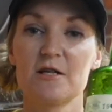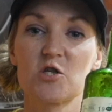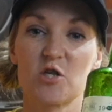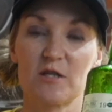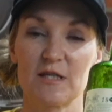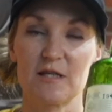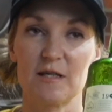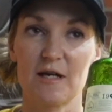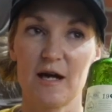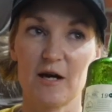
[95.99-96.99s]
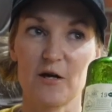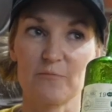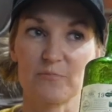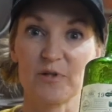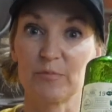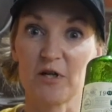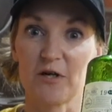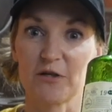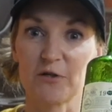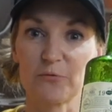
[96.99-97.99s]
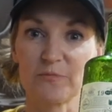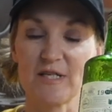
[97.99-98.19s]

chili poblano.